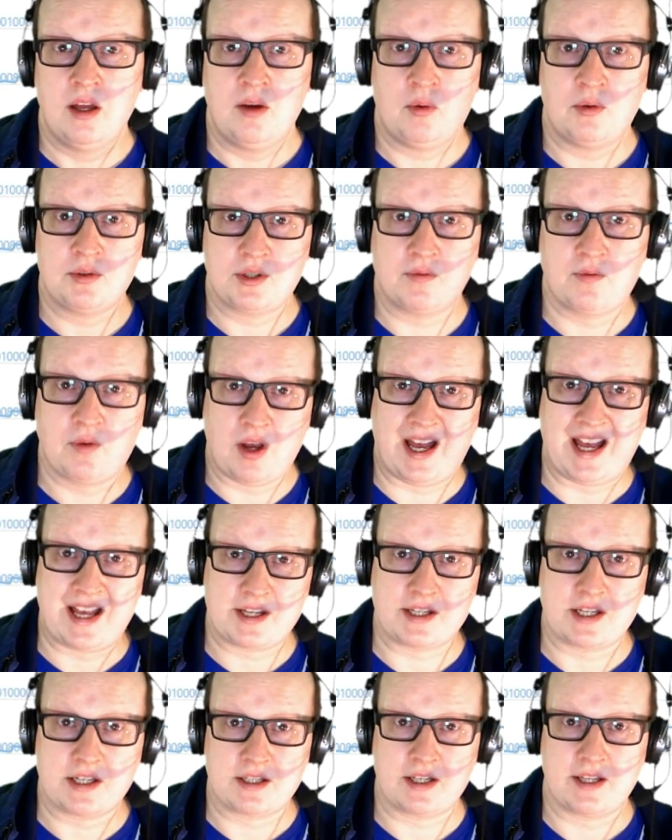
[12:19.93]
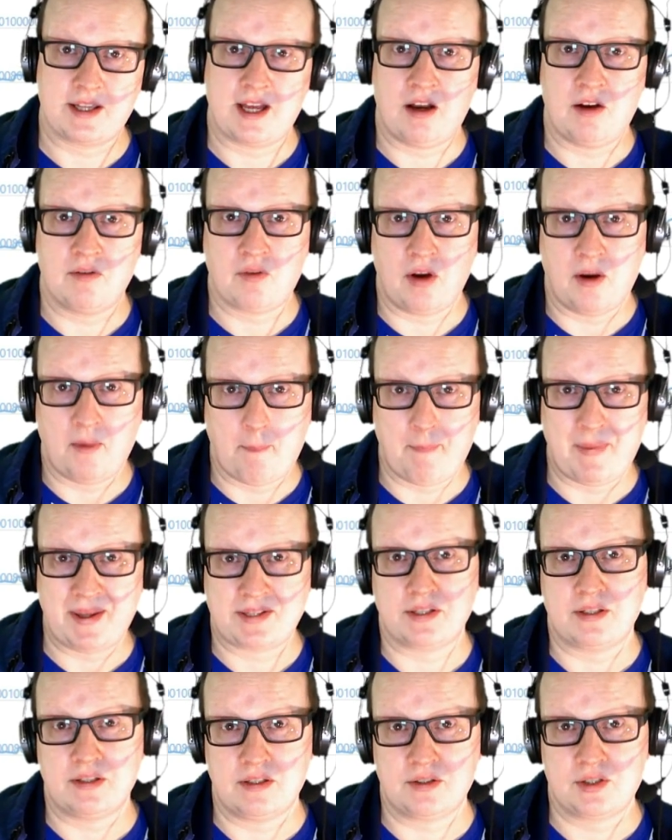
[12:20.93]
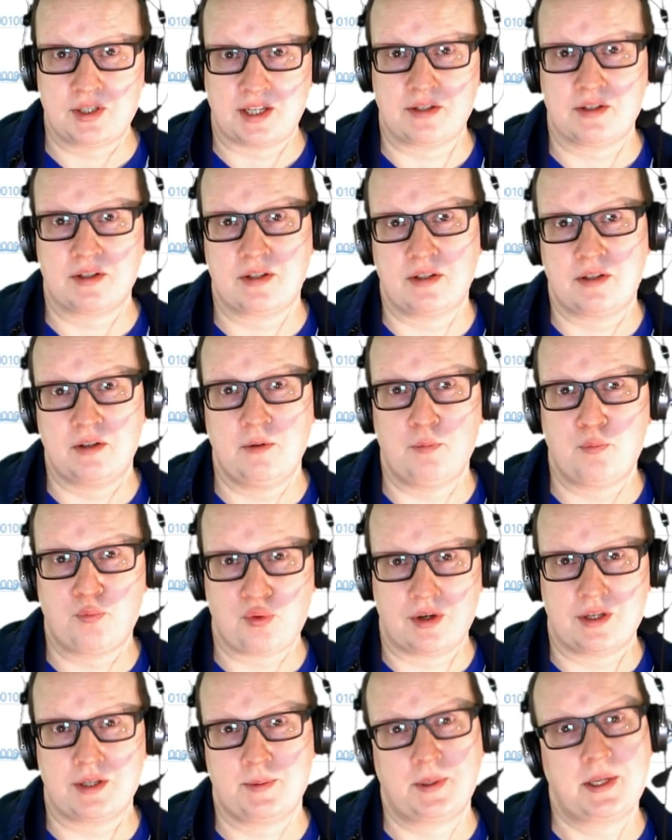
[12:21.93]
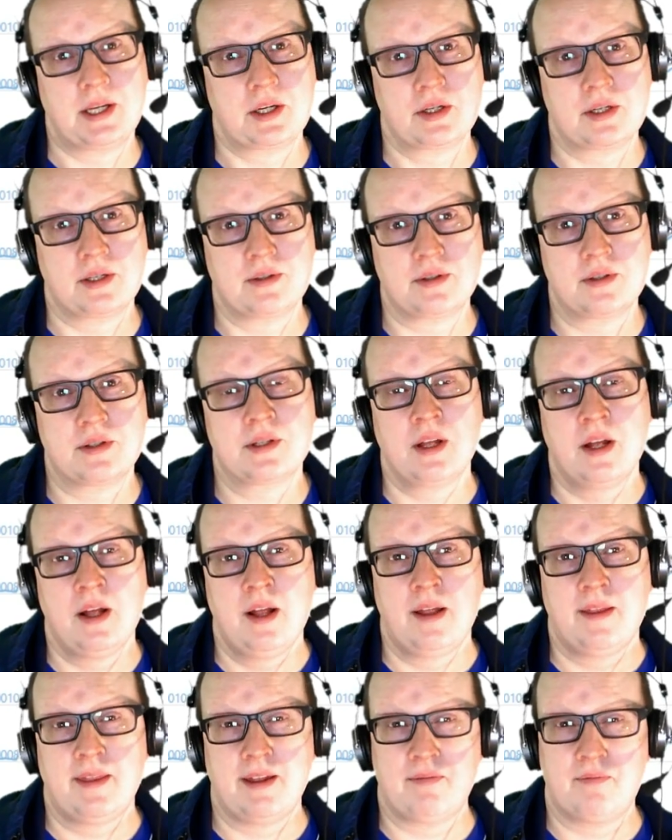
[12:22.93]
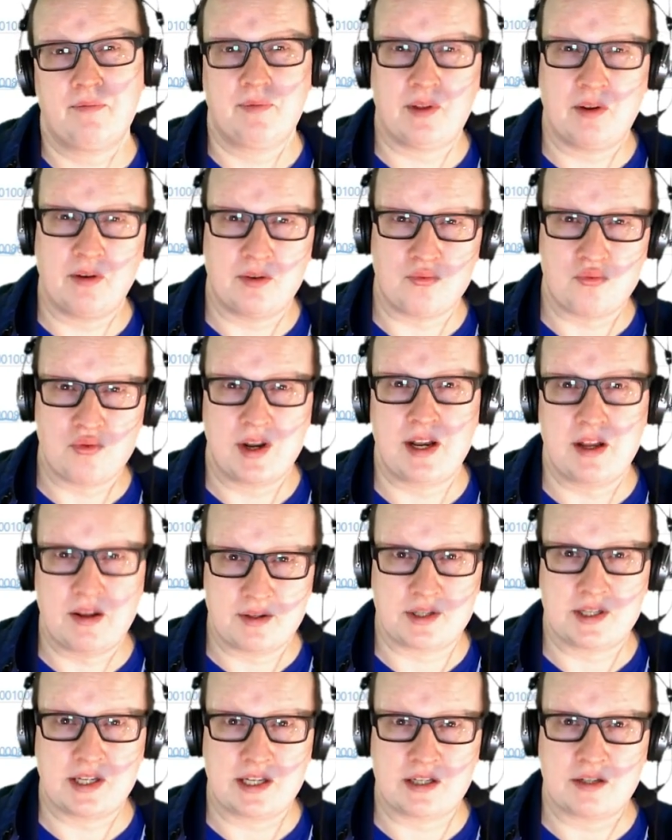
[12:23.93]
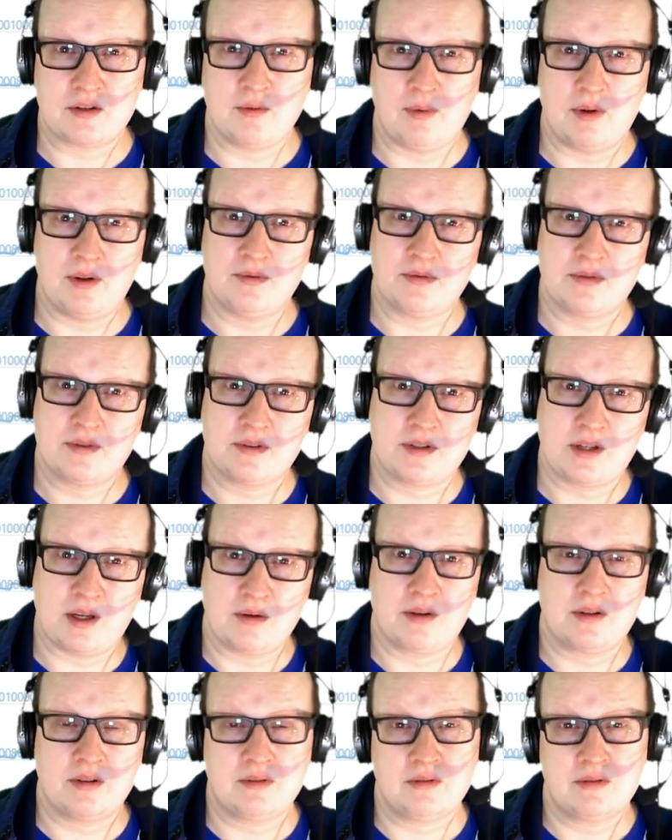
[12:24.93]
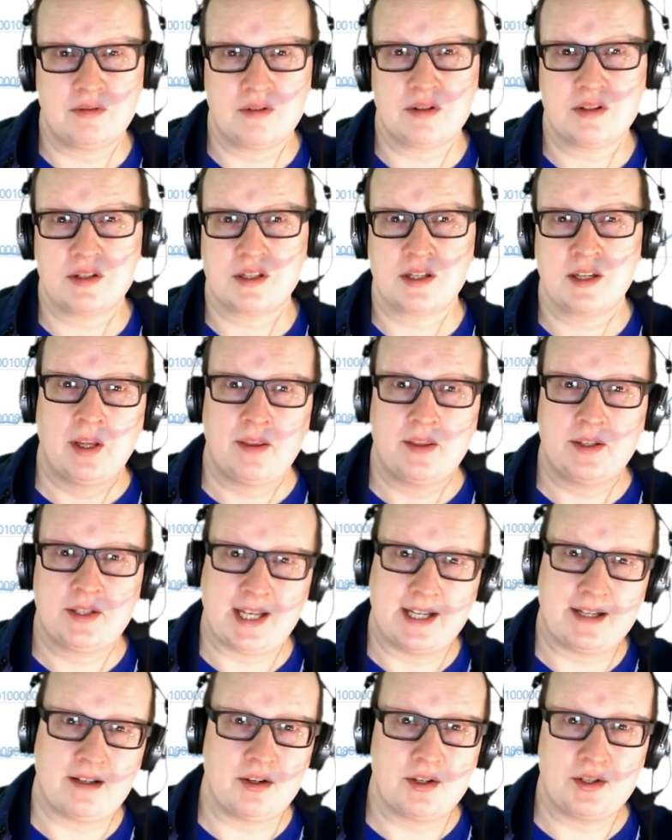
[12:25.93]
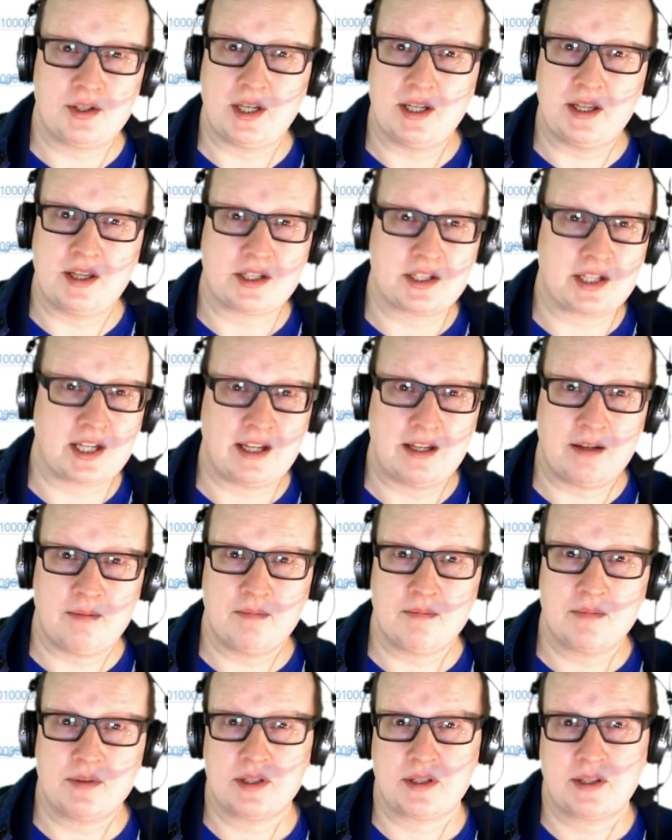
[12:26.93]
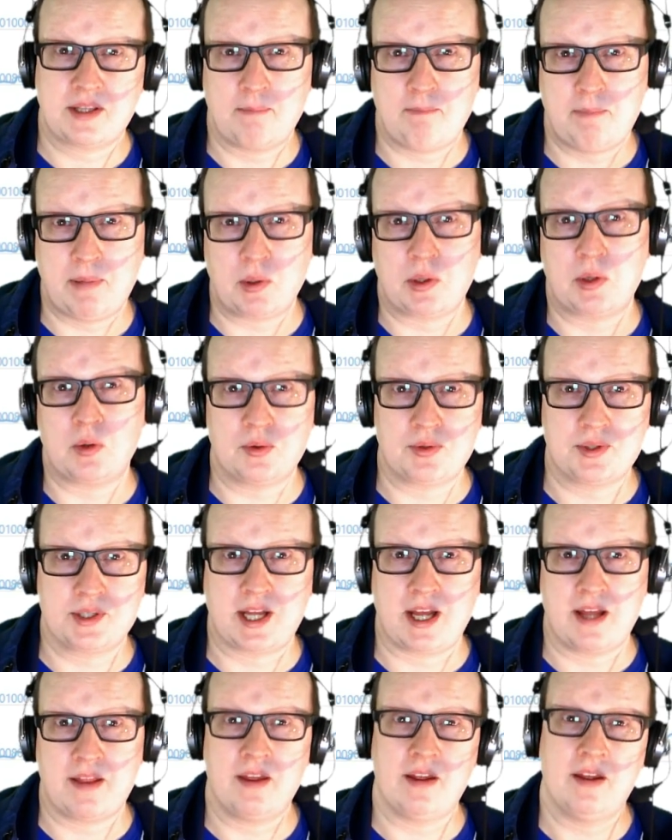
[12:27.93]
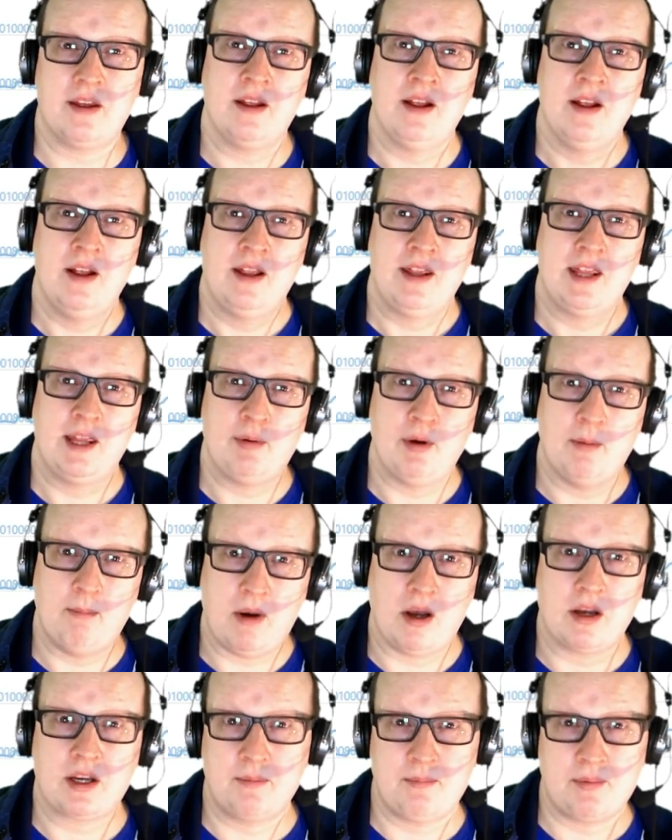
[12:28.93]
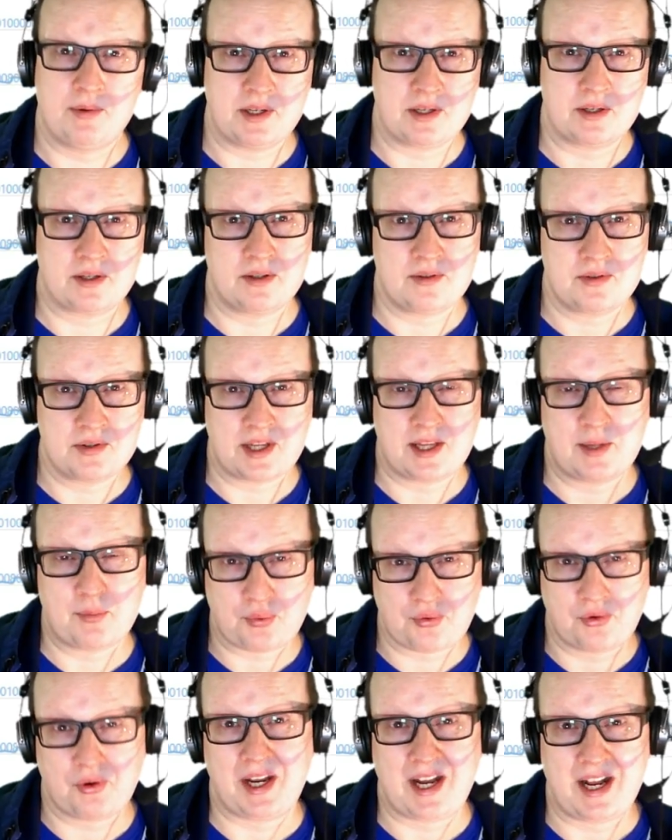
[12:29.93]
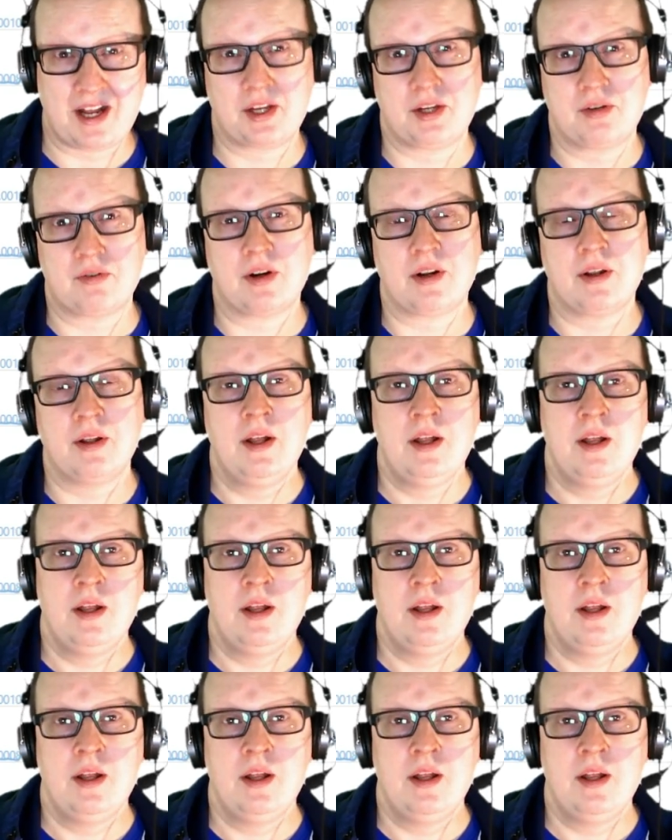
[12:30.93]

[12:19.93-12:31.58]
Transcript: Once I've got access to that, I've got a better chance to do price predictions. They've got a really good system on tokens, the technology, the teams. They build it all together. They put market predictions, and they're pretty accurate.